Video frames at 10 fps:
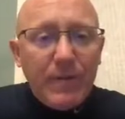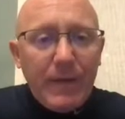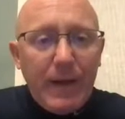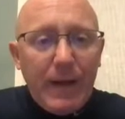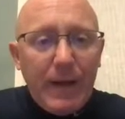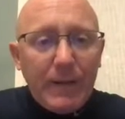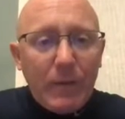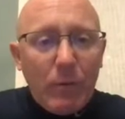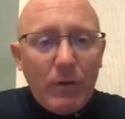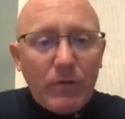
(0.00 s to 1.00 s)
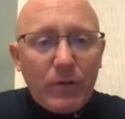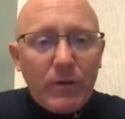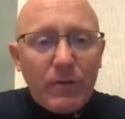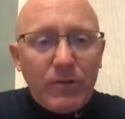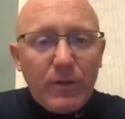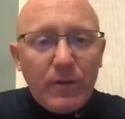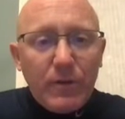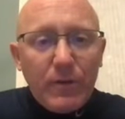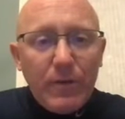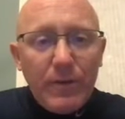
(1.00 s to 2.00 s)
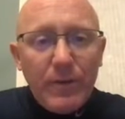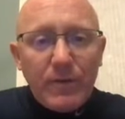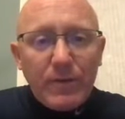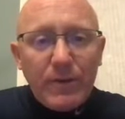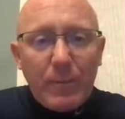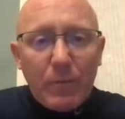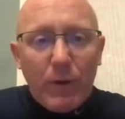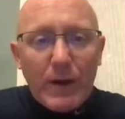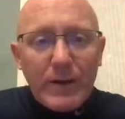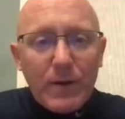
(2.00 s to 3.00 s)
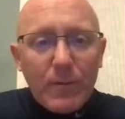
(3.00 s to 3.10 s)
and they want us to consider this example right here,